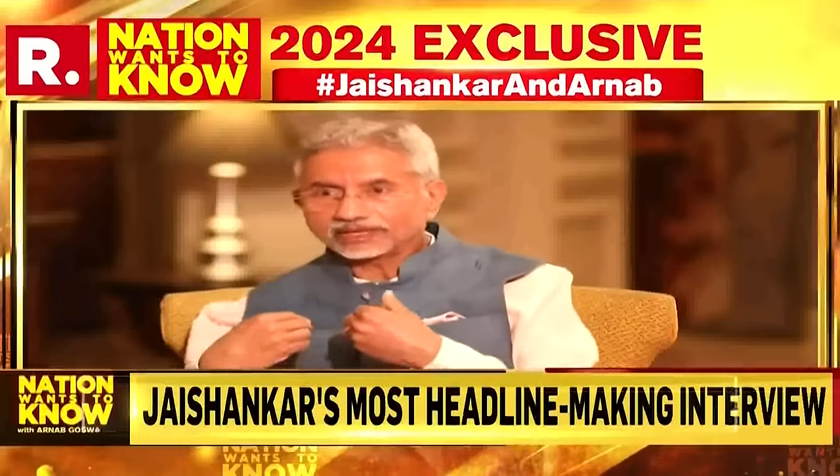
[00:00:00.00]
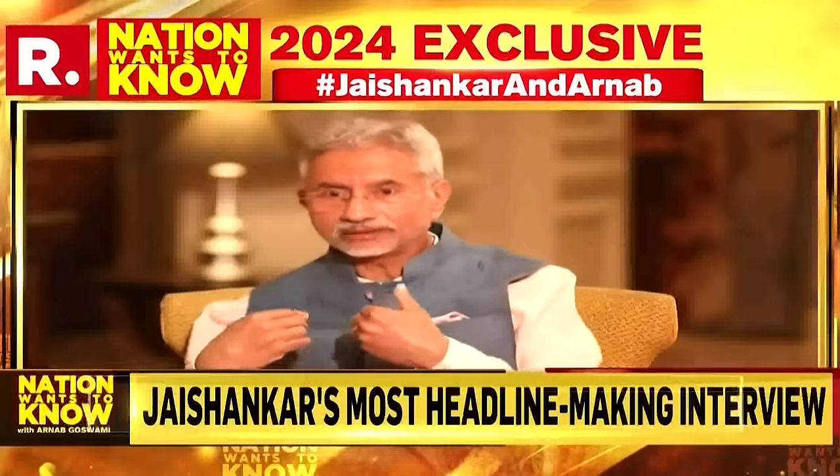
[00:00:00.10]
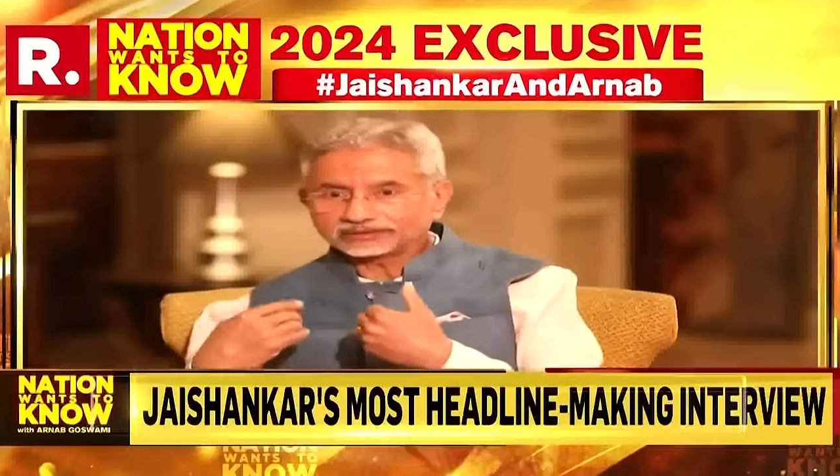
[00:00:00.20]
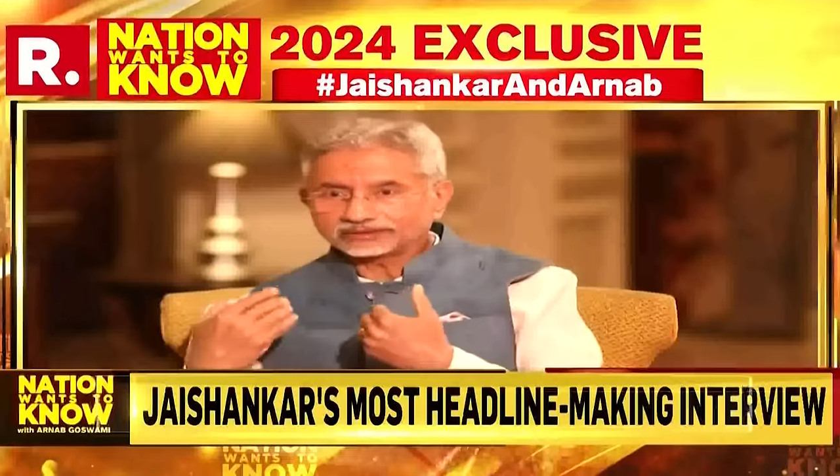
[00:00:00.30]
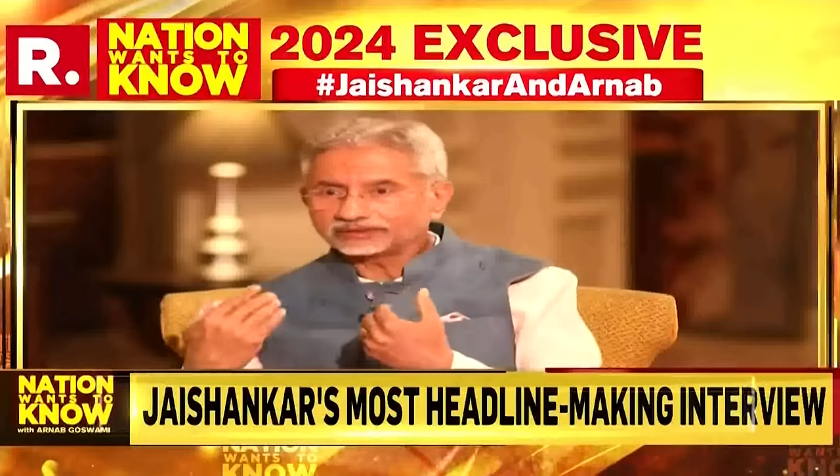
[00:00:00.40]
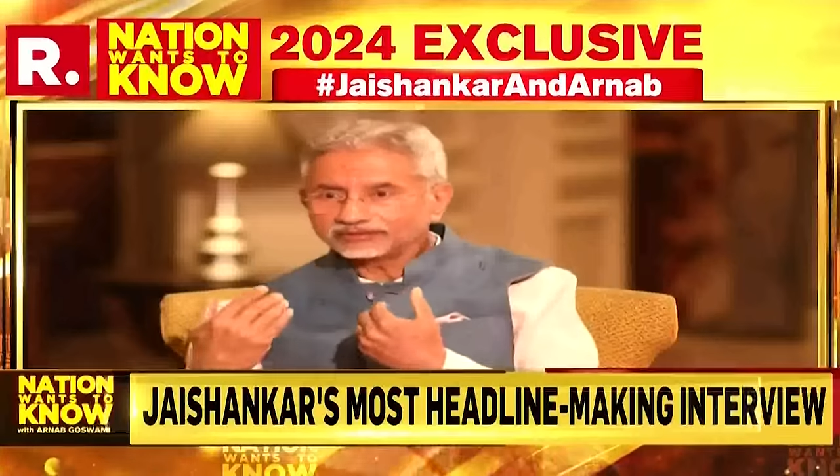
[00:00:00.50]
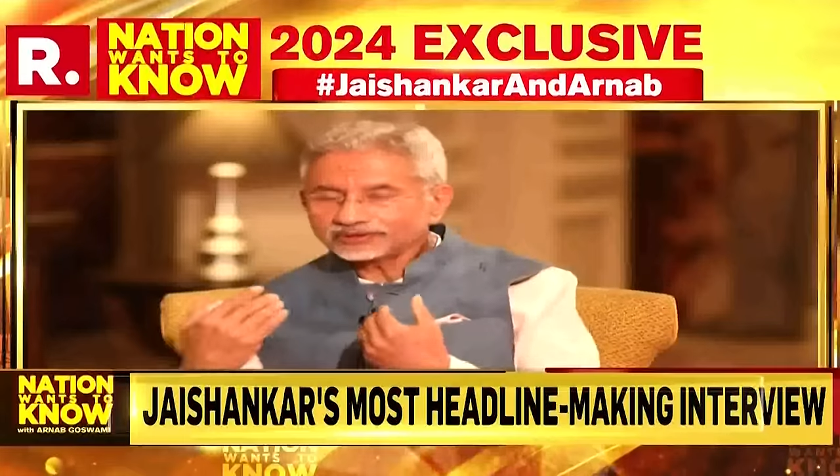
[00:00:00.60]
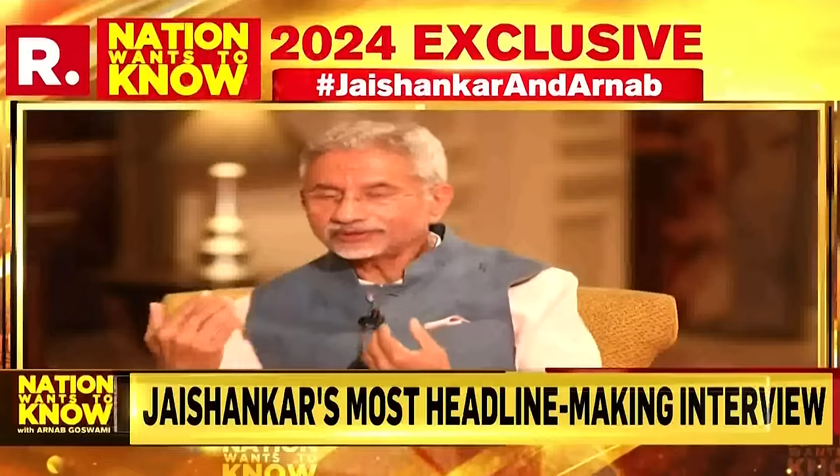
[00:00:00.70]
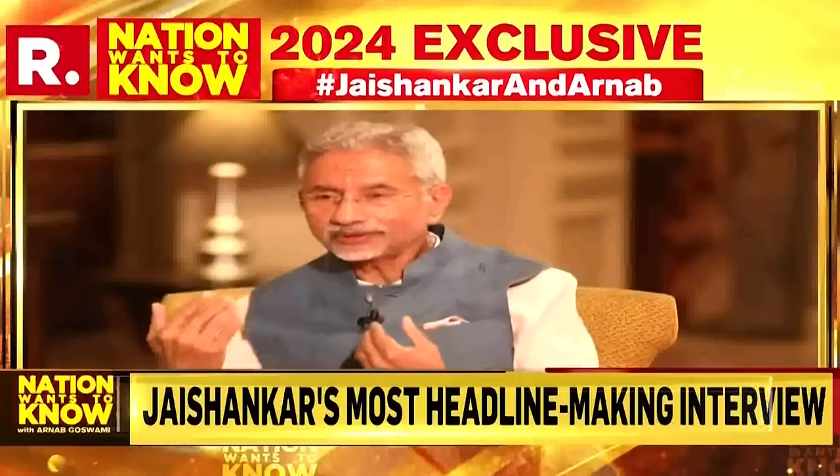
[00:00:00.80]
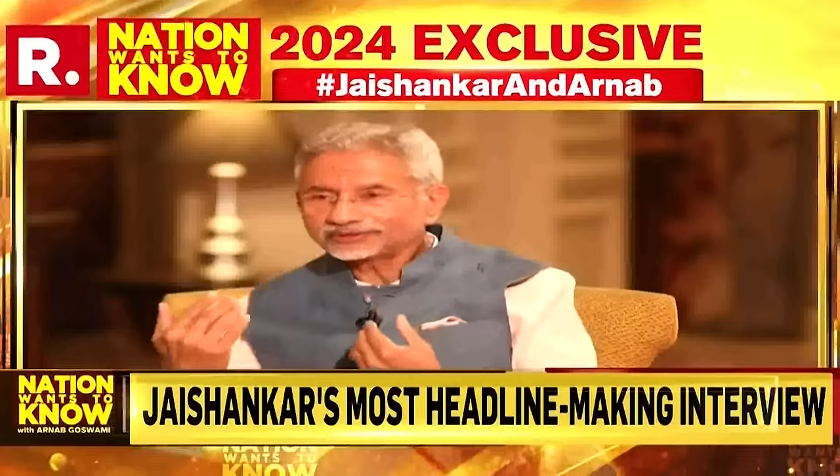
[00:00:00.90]
And if
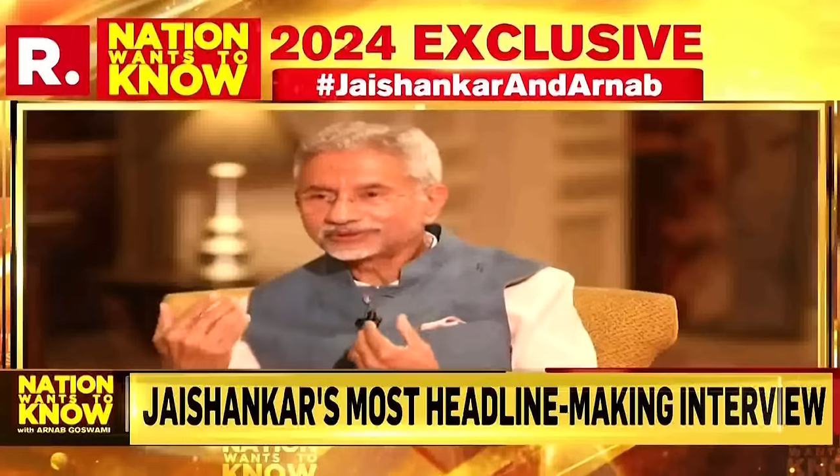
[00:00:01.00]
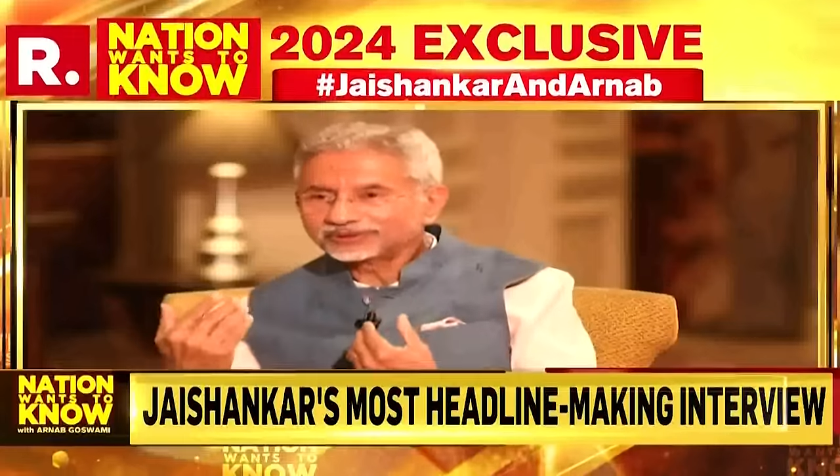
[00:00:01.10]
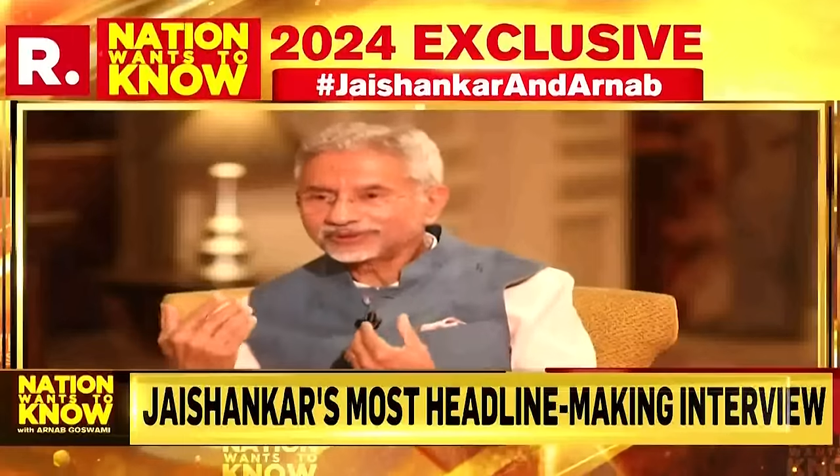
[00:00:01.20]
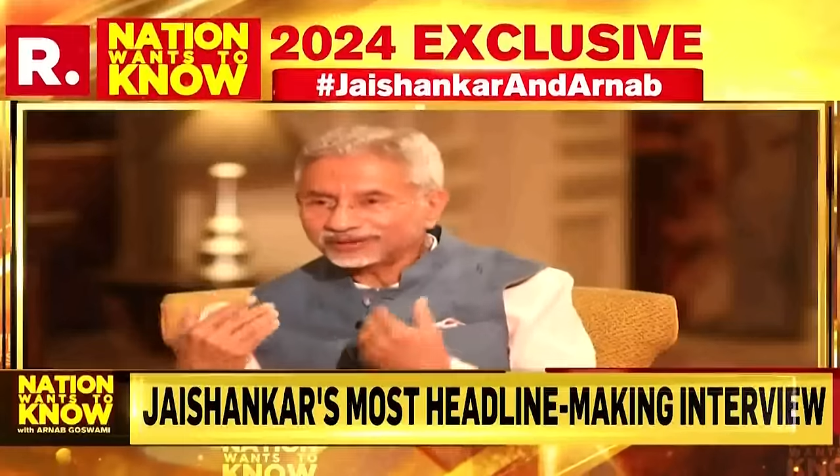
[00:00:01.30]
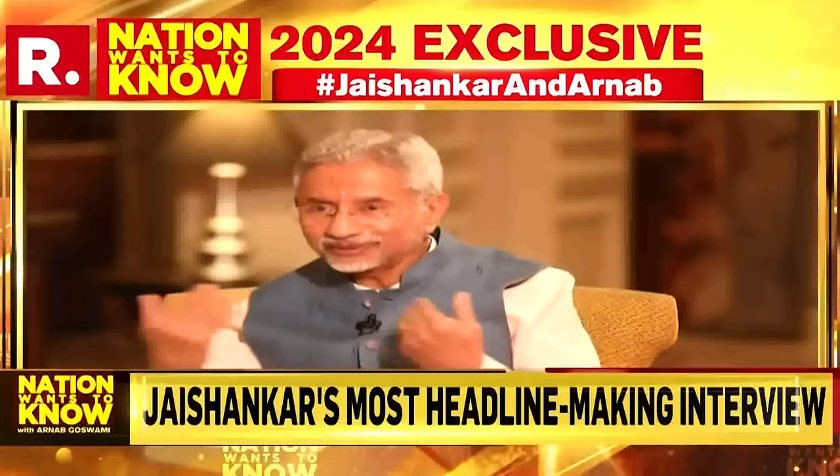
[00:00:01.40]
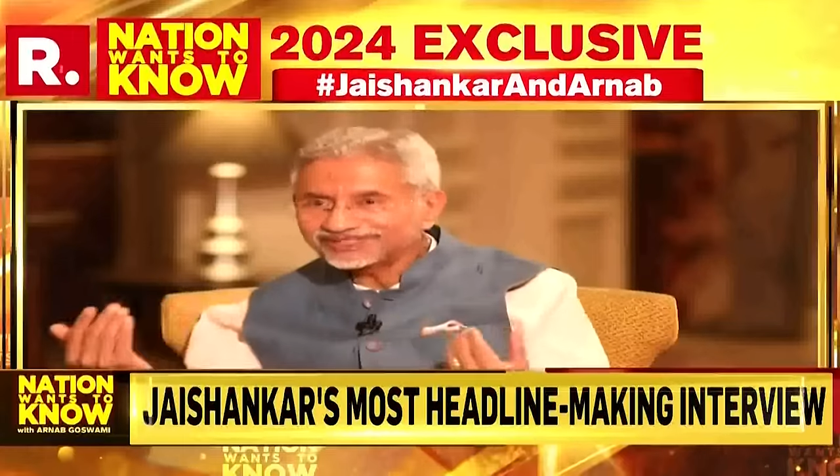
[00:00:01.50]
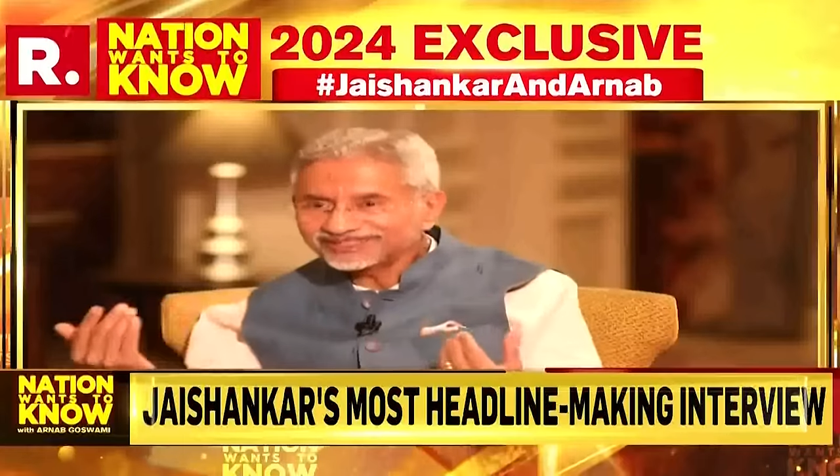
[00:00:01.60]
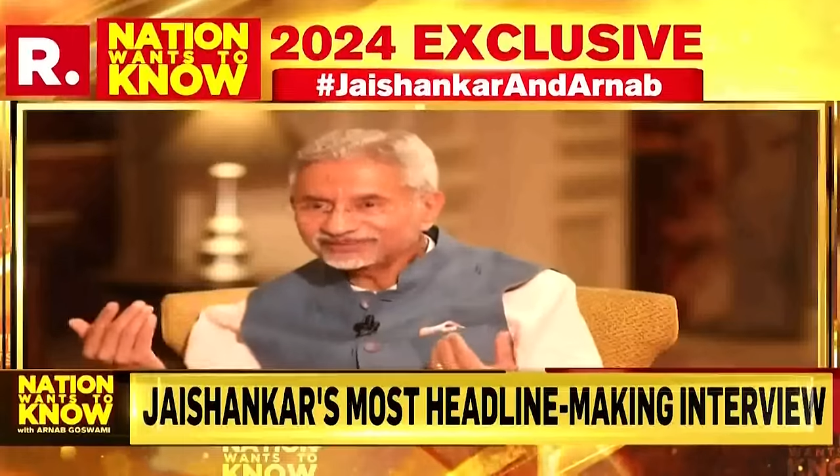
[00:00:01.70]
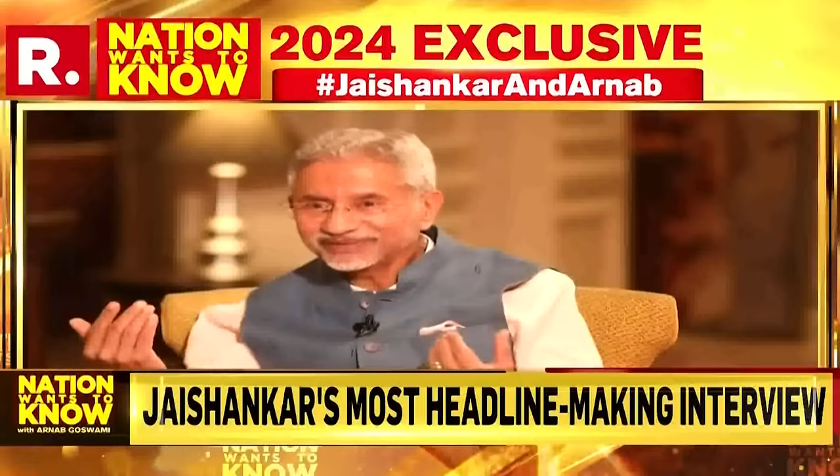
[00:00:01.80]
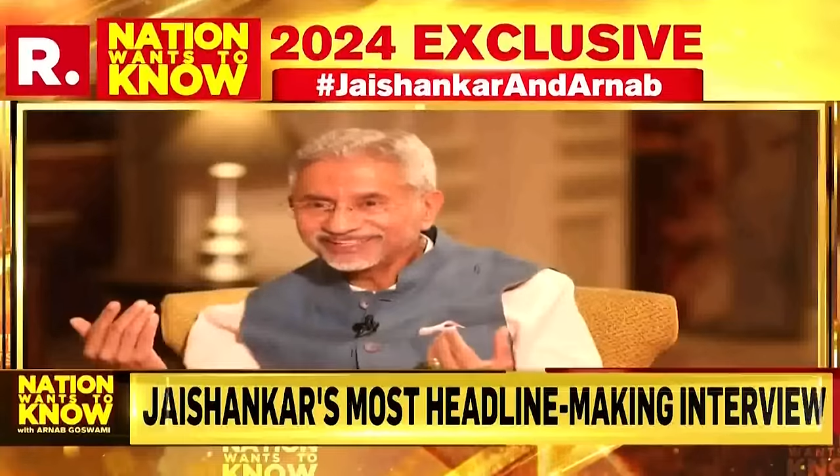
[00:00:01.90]
it is your soul, how
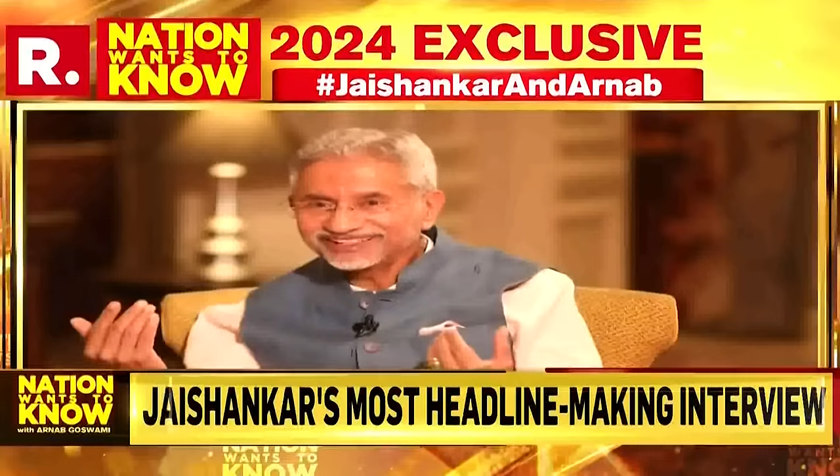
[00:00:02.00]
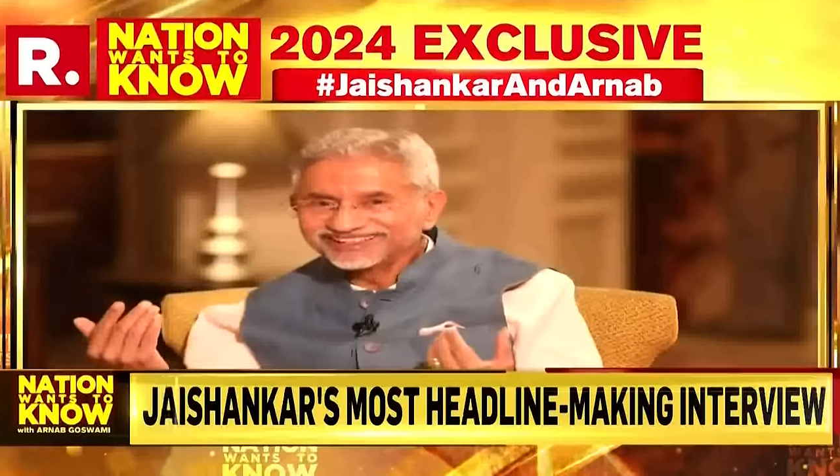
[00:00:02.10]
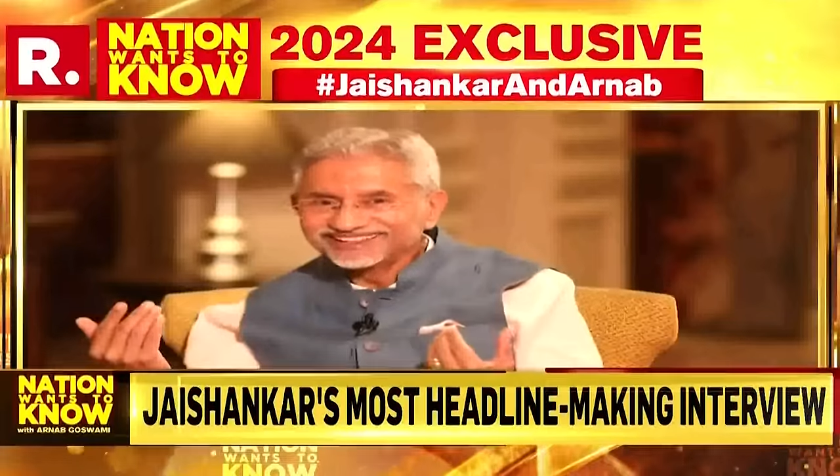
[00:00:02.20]
can it be?